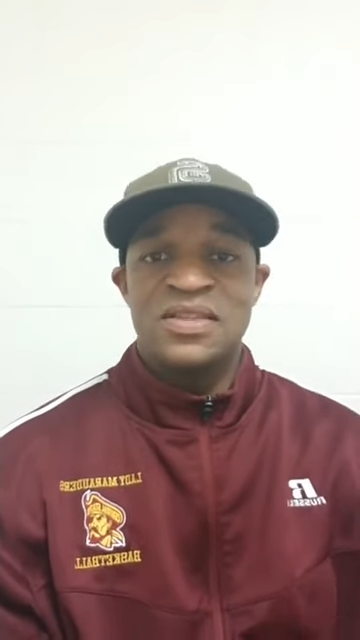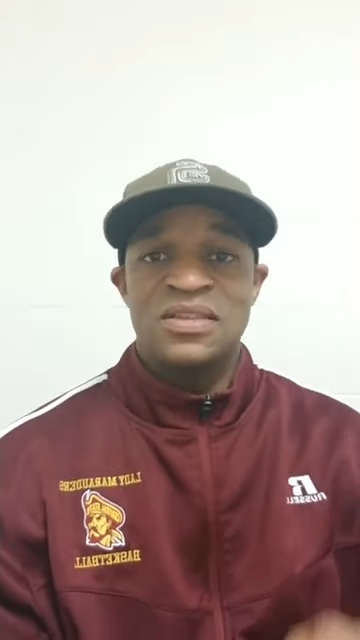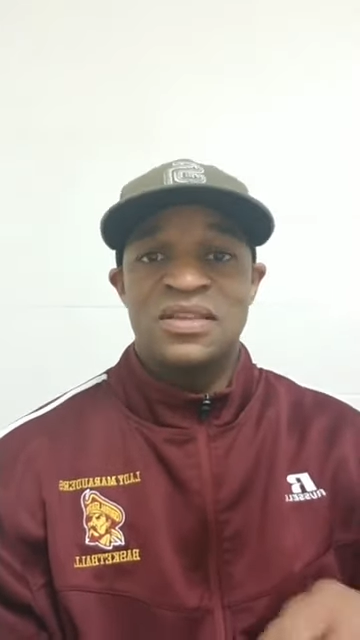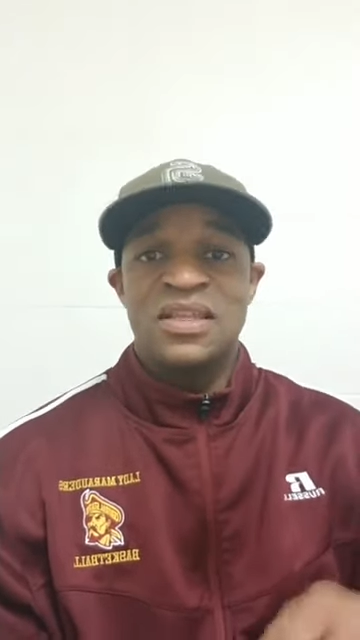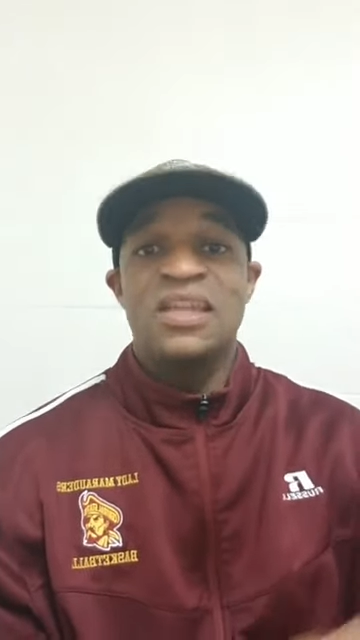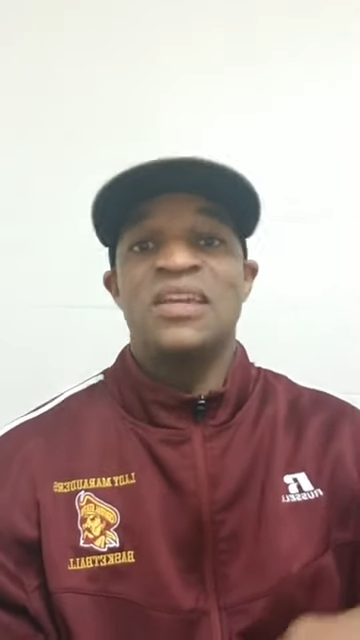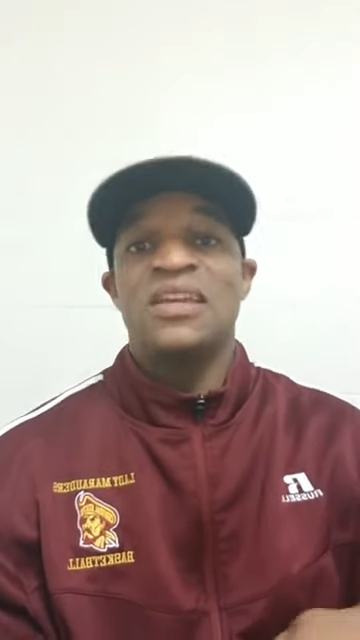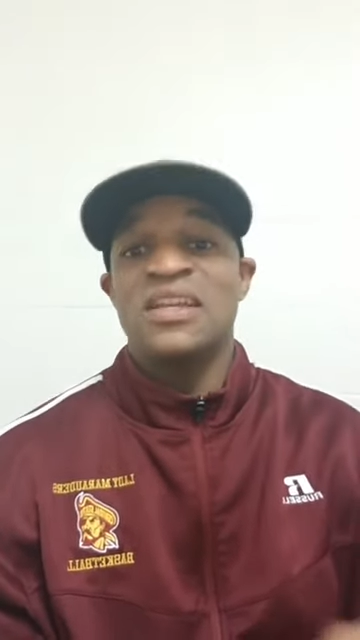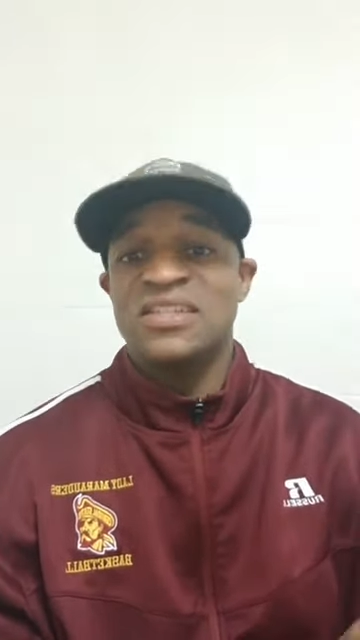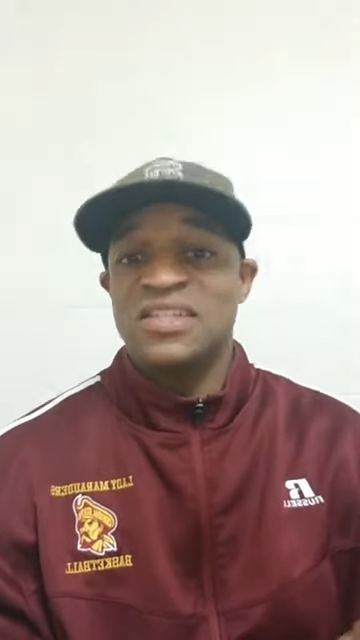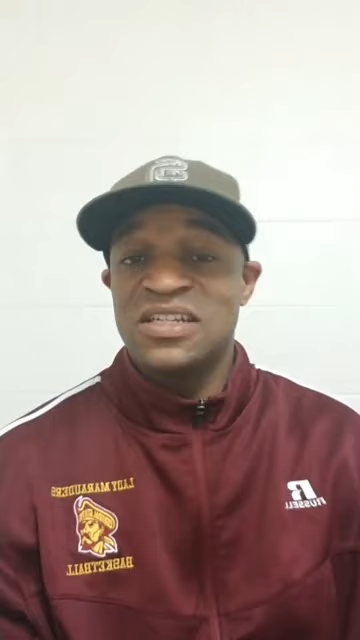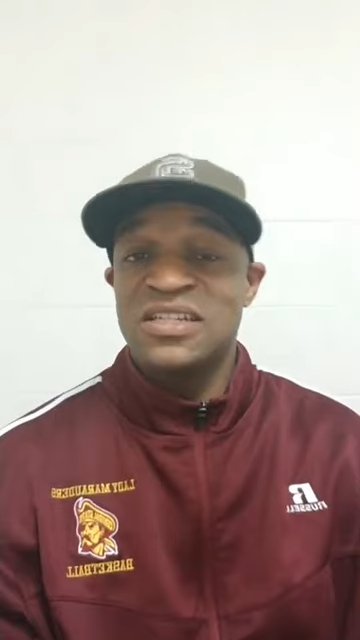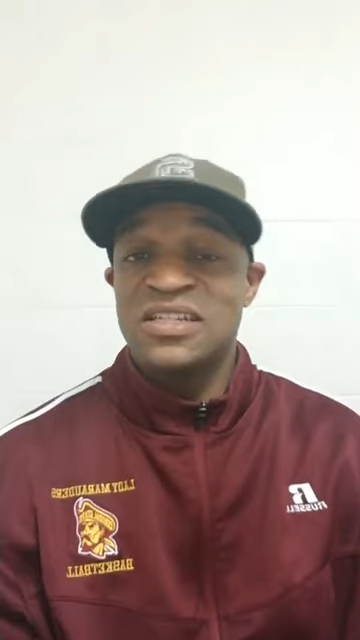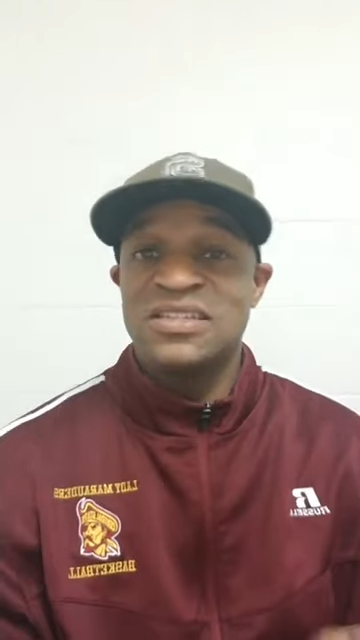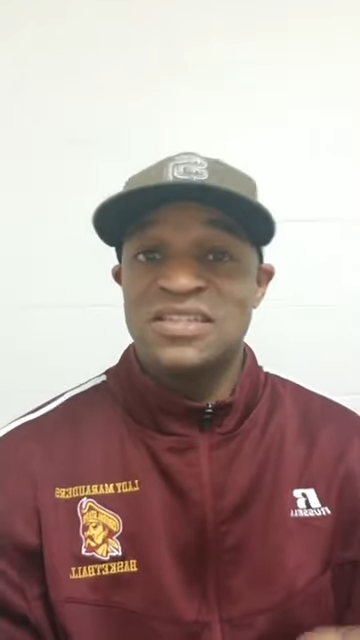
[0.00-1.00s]
then as
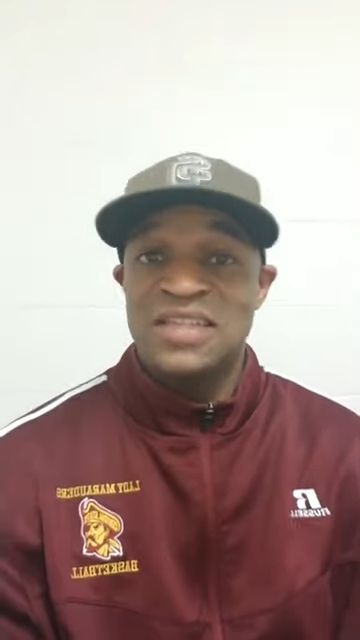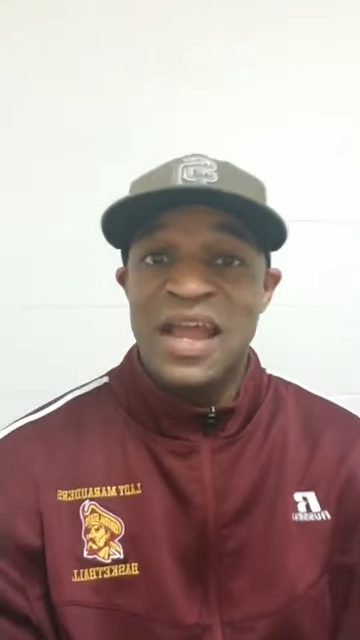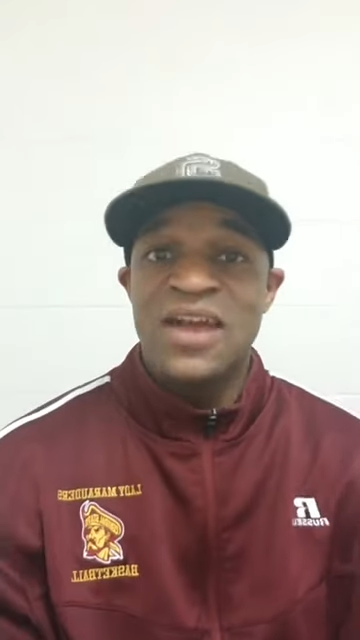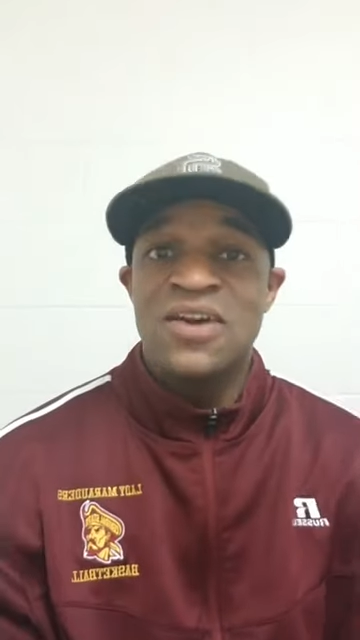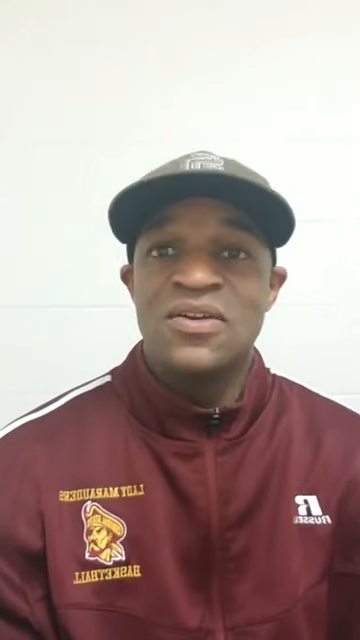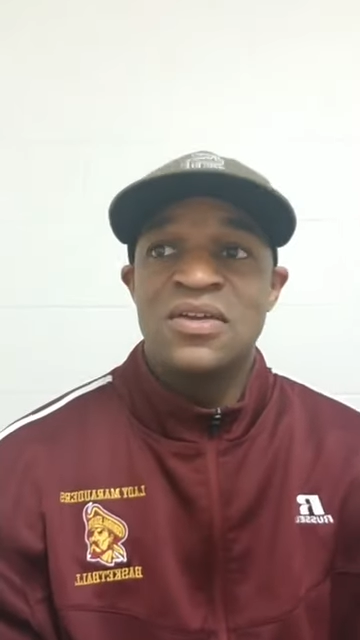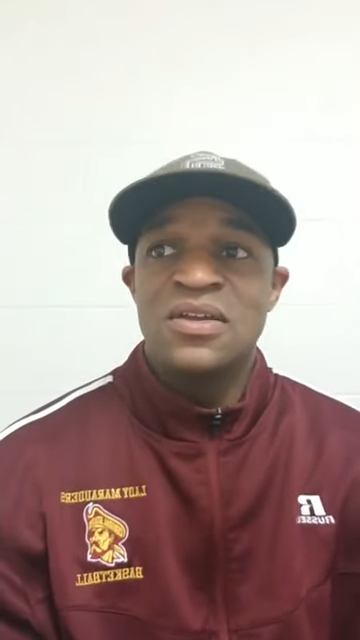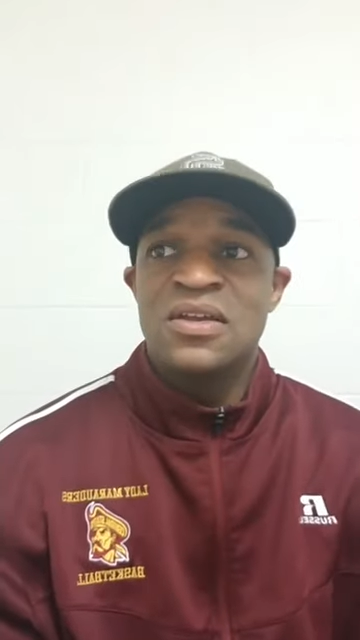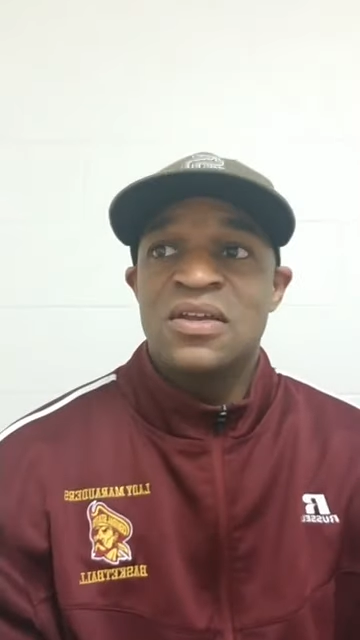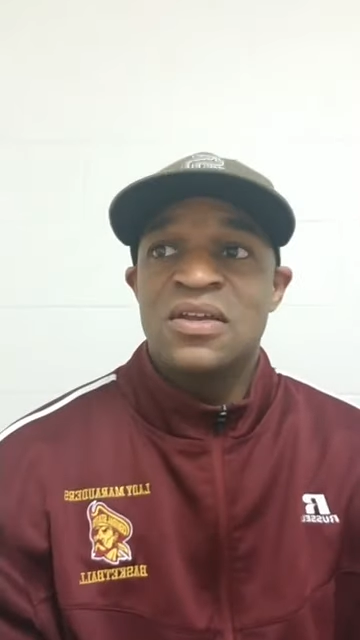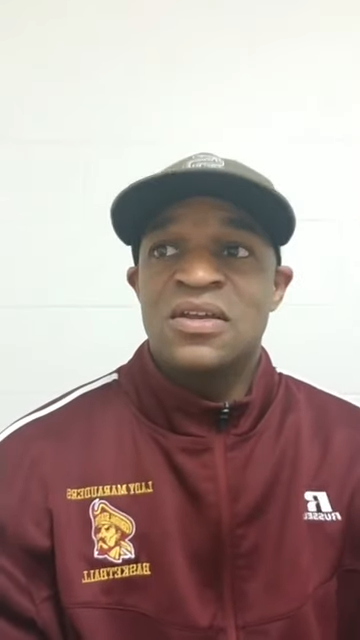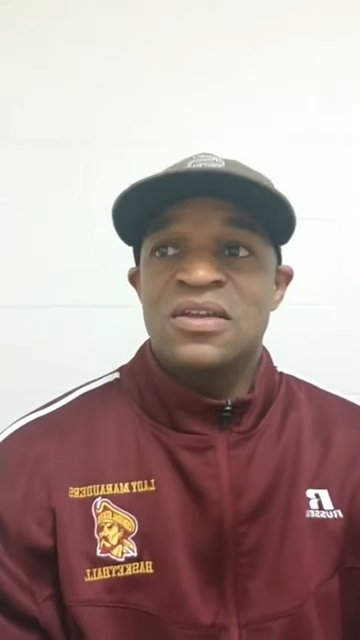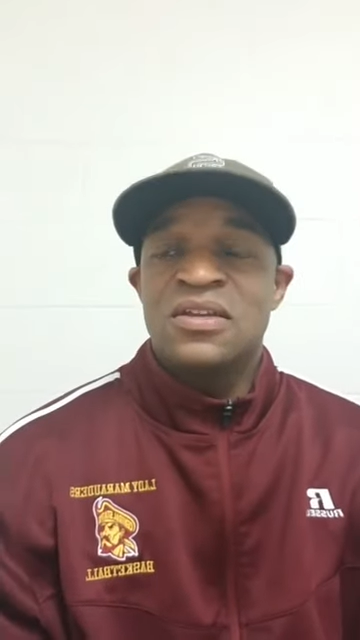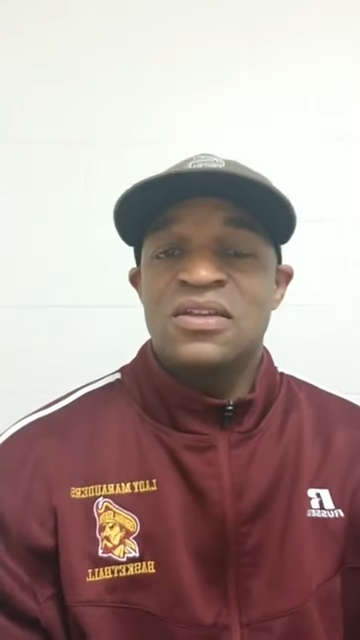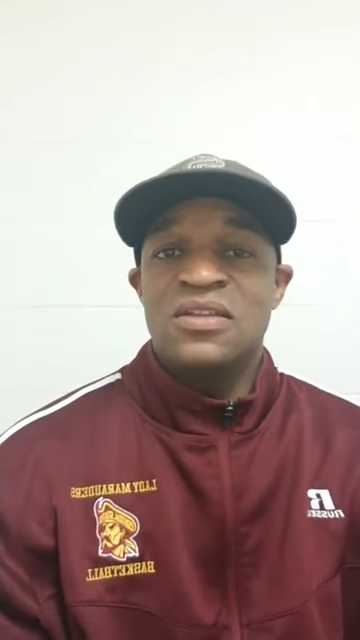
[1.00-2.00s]
it is now,
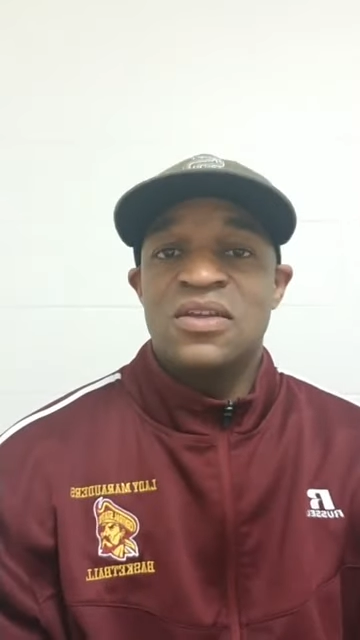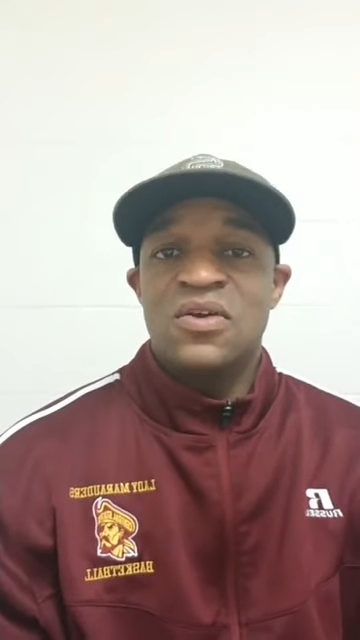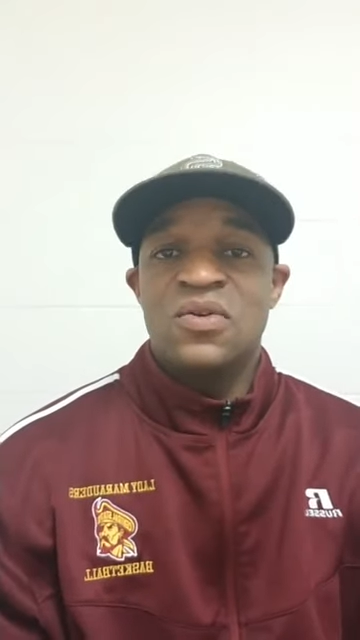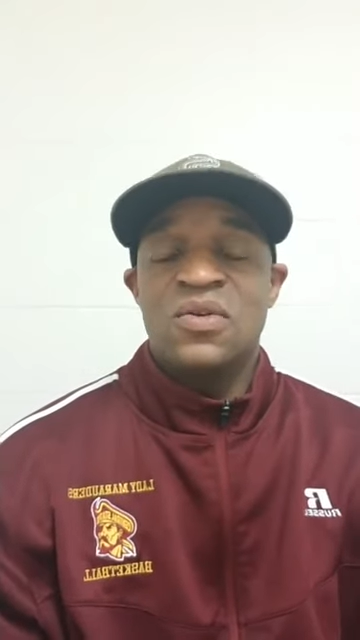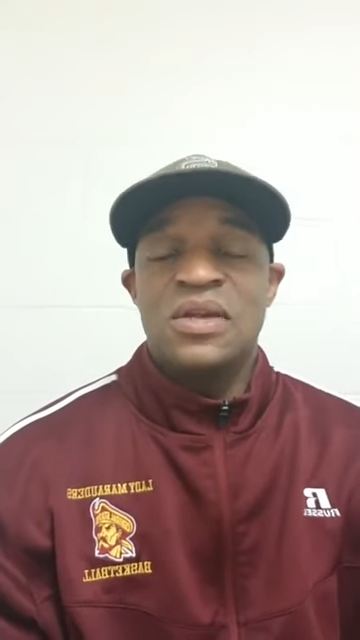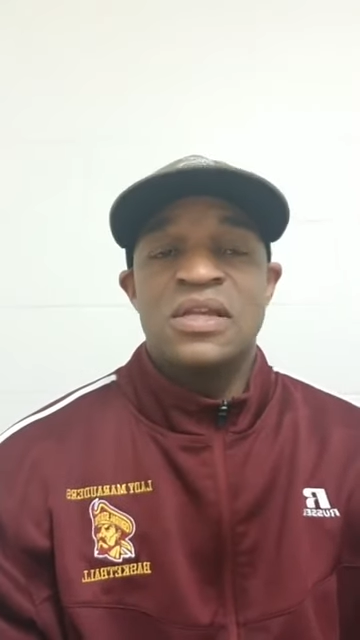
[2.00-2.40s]
you know.